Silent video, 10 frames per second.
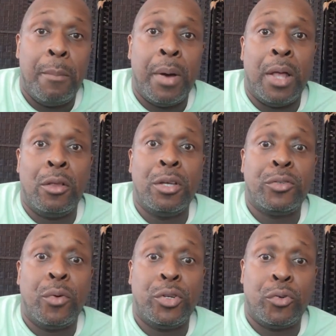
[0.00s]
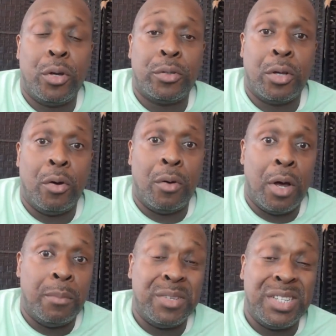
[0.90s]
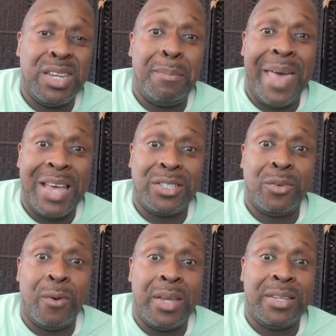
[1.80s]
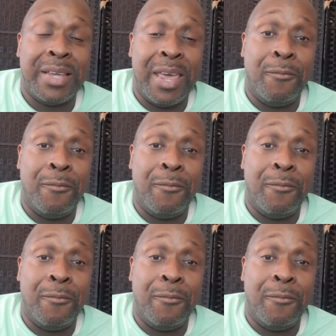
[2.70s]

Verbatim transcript: But long story short, though, um, she passed away today,